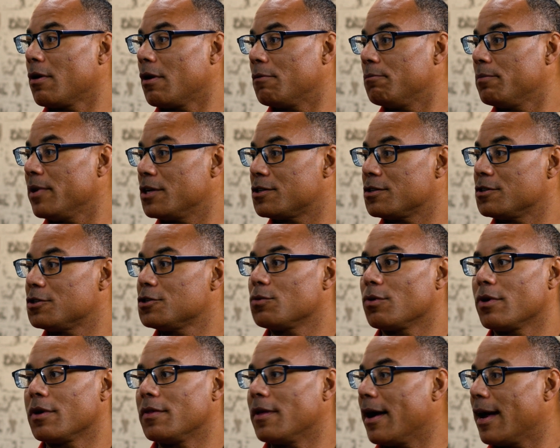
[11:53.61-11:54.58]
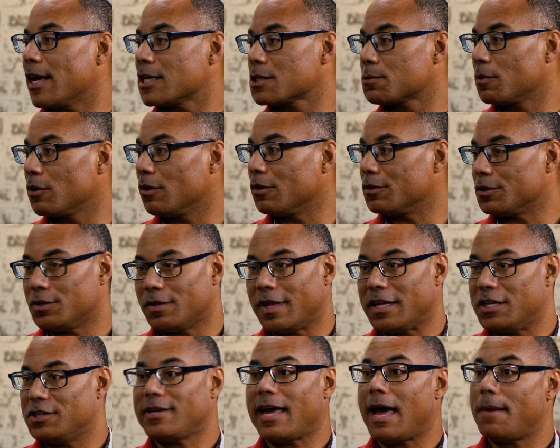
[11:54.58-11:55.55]
on patients who are in the hospital, and they
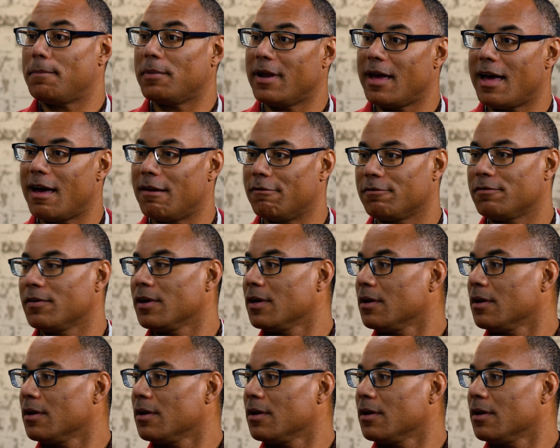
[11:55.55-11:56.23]
just happen to have